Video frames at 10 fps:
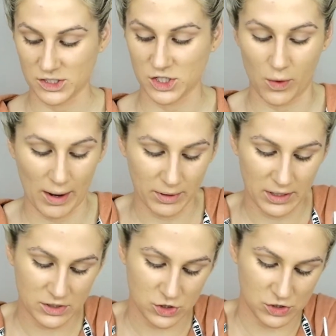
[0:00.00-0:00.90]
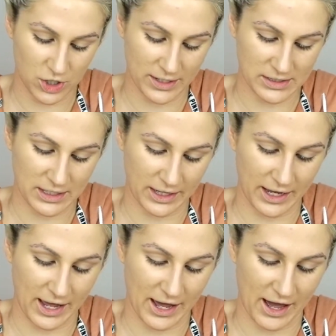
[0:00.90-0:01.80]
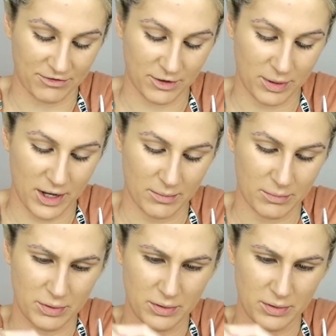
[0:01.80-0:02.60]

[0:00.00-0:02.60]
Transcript: So I'm gonna just try and take like half a pump.